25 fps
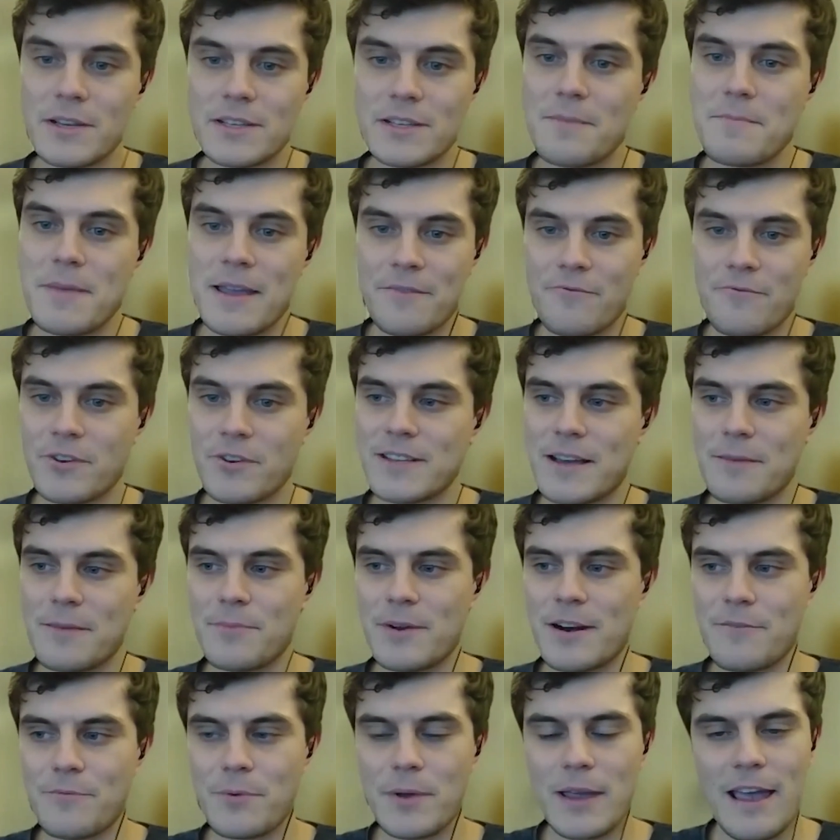I mean, for
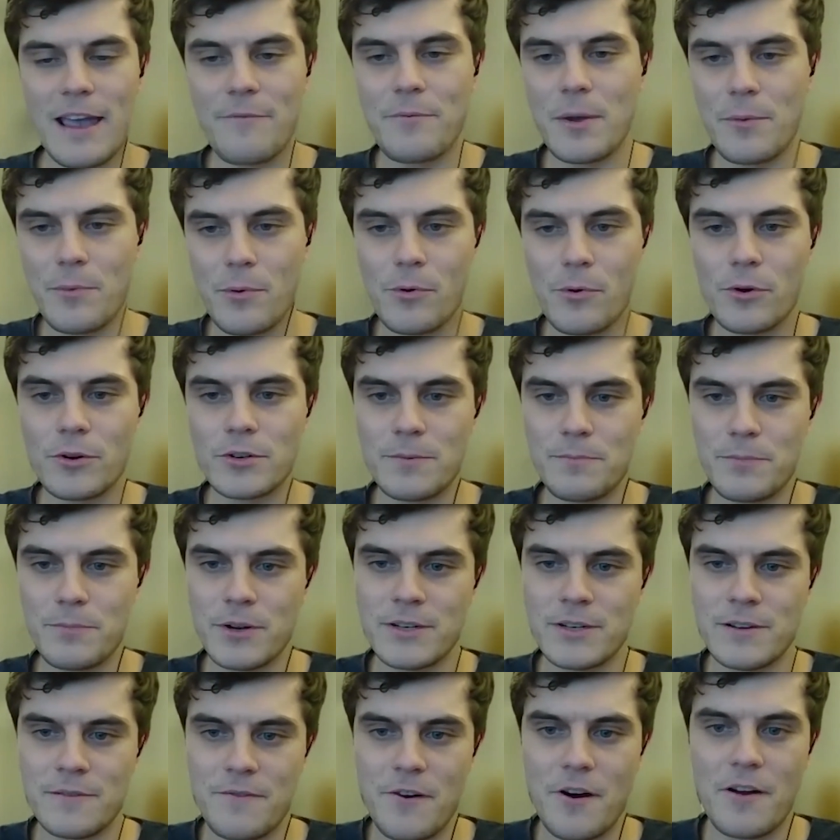example, if we want to
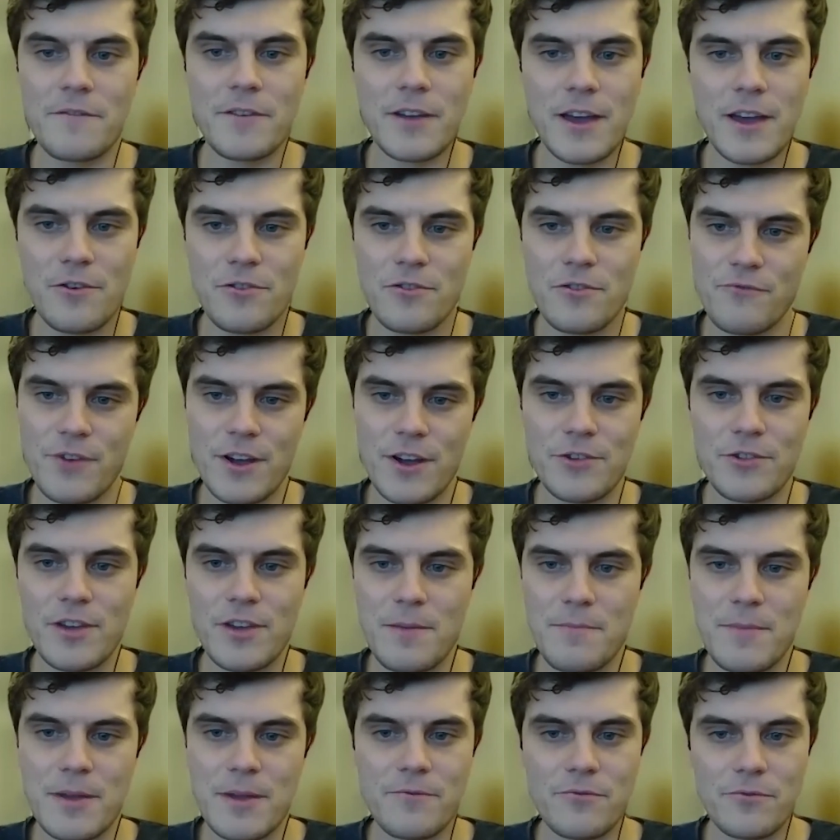put a verification
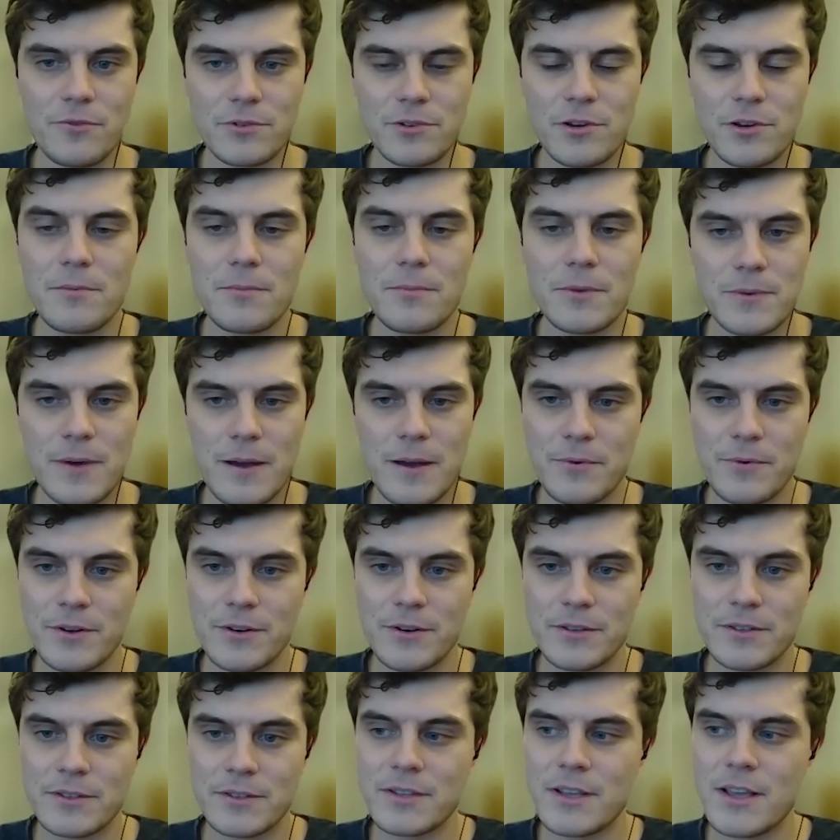regime in for autonomous
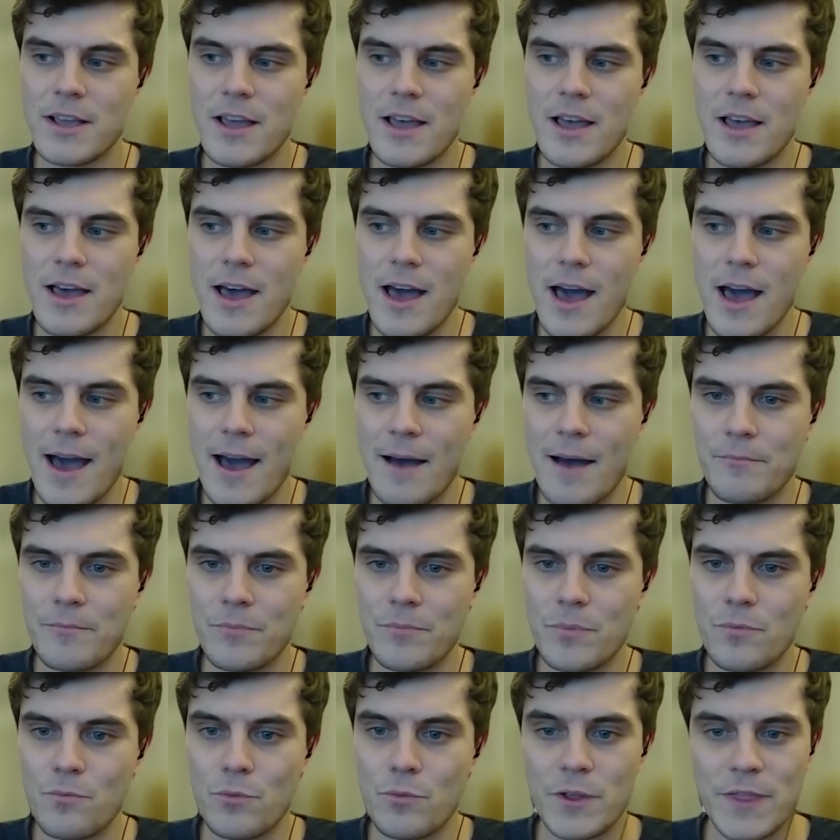weapons,
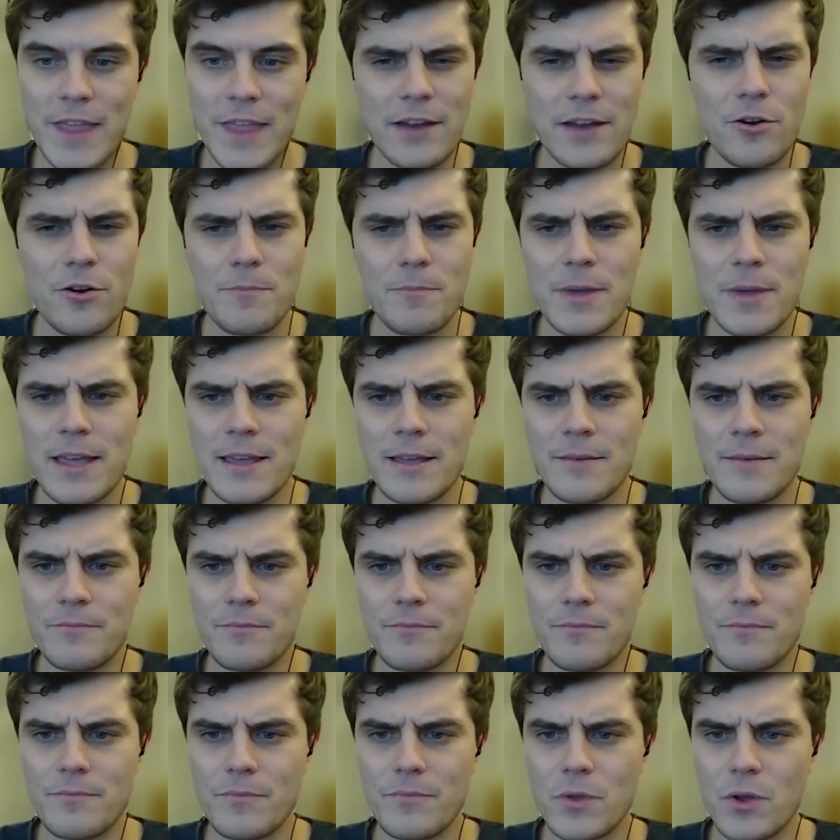would that not
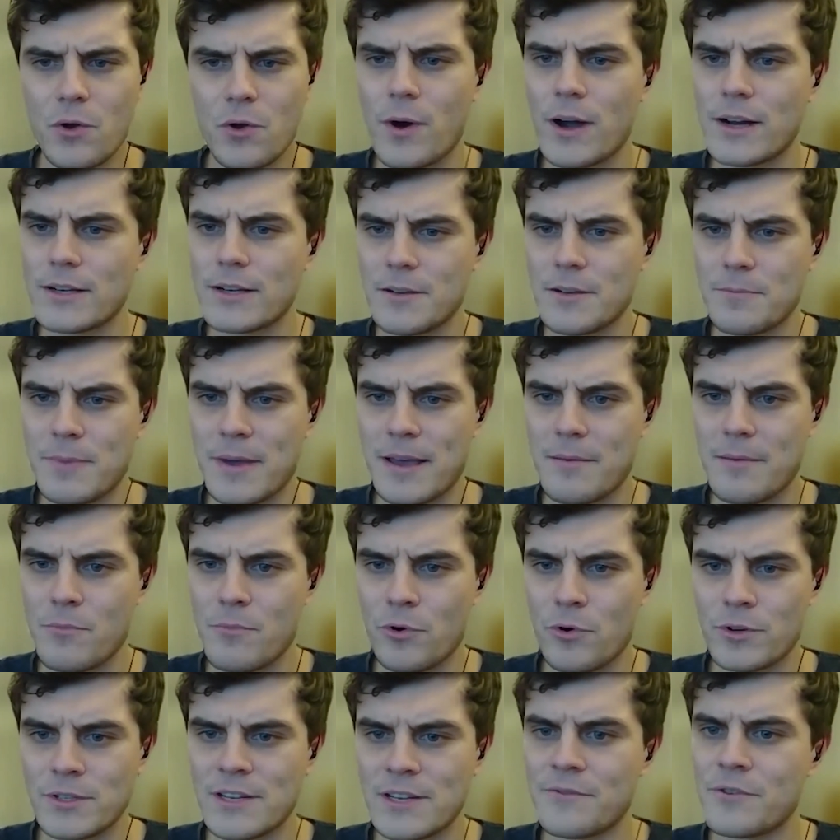be quite a bit
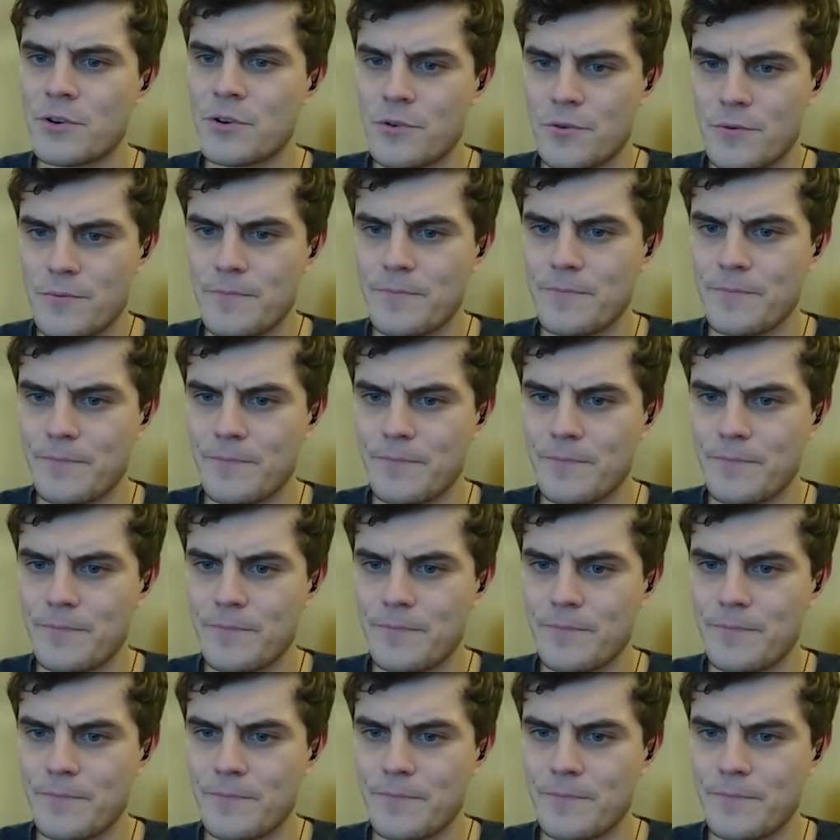more difficult?